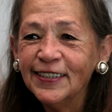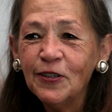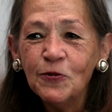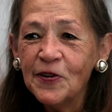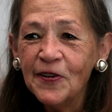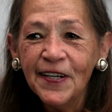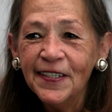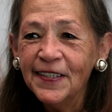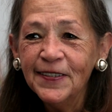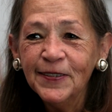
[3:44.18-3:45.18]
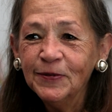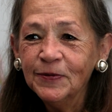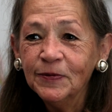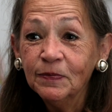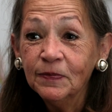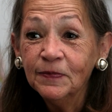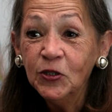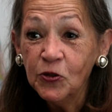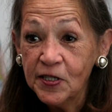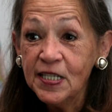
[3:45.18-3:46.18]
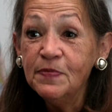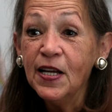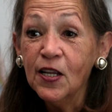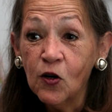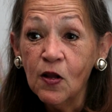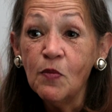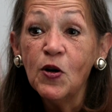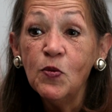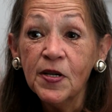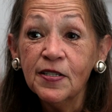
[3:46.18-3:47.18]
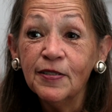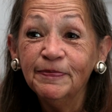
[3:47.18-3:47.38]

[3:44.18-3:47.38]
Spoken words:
So delighted. You should see my little apartment.